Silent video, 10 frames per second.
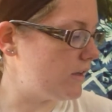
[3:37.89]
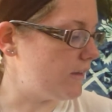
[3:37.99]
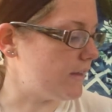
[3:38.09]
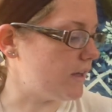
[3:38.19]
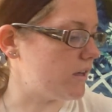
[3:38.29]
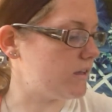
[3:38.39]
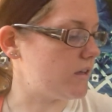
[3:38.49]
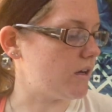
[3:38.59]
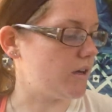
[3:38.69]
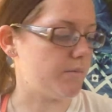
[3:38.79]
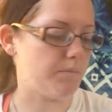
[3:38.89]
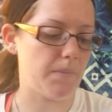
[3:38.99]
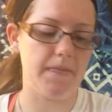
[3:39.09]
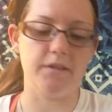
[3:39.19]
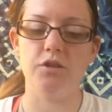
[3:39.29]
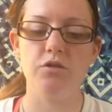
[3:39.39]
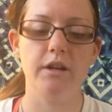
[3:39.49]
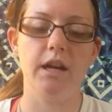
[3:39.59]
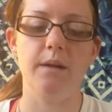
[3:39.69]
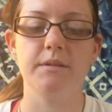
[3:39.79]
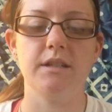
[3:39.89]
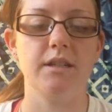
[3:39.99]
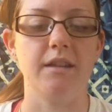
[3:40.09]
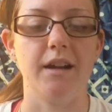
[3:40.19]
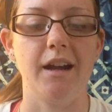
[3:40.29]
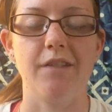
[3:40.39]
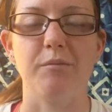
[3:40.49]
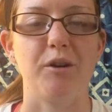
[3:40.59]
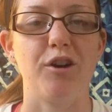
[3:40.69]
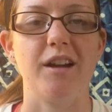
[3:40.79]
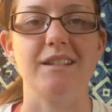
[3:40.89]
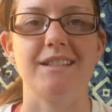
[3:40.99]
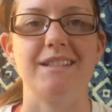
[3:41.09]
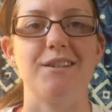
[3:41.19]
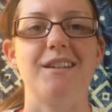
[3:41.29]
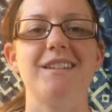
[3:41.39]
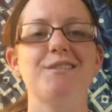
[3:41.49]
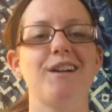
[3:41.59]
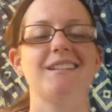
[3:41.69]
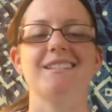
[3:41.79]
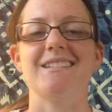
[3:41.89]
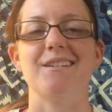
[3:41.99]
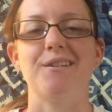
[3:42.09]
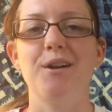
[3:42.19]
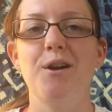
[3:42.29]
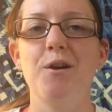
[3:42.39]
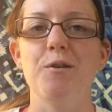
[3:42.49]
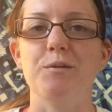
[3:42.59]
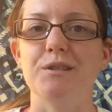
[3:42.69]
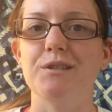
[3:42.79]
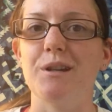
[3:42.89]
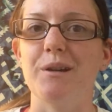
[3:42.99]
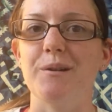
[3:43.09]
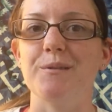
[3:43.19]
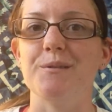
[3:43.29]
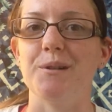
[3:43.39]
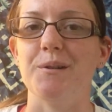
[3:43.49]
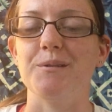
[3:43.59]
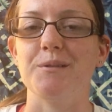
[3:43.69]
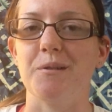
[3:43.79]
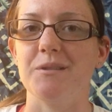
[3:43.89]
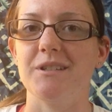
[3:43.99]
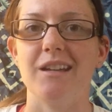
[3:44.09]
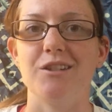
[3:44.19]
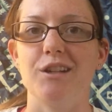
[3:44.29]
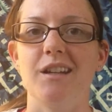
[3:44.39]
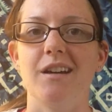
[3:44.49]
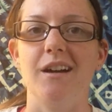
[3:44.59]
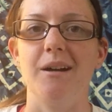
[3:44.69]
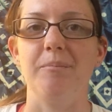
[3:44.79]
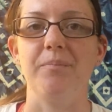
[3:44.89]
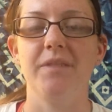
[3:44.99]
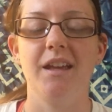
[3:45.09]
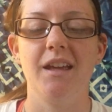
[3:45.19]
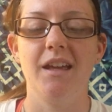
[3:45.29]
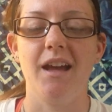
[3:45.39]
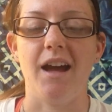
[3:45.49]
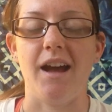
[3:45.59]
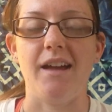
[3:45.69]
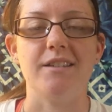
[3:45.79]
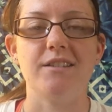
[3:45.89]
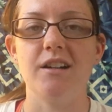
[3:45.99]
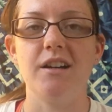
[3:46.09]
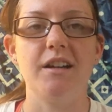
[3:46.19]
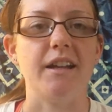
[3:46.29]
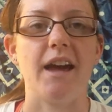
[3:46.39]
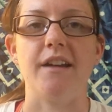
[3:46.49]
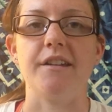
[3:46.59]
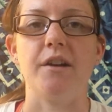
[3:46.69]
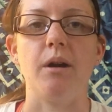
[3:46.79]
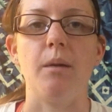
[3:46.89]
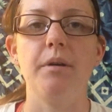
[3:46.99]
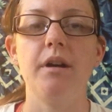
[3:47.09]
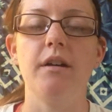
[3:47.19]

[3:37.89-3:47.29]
Then 2 games that I got from a Craigslist deal, and this Craigslist deal was so sketchy. I saw an ad go up